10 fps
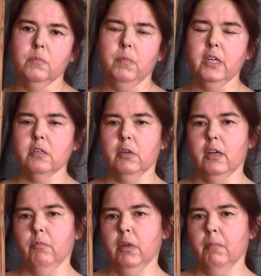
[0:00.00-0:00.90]
Please
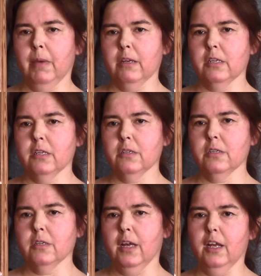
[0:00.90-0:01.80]
give me a
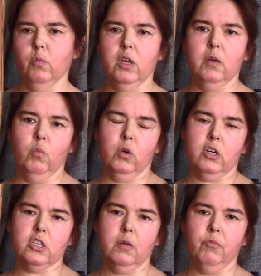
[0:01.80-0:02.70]
message and we can
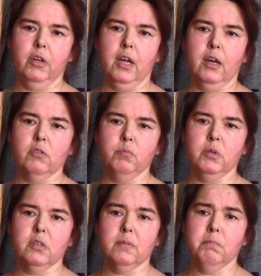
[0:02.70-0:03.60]
work something out.
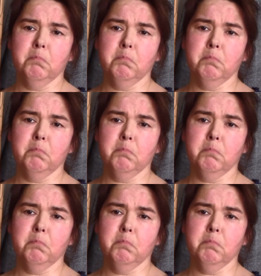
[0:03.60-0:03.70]
But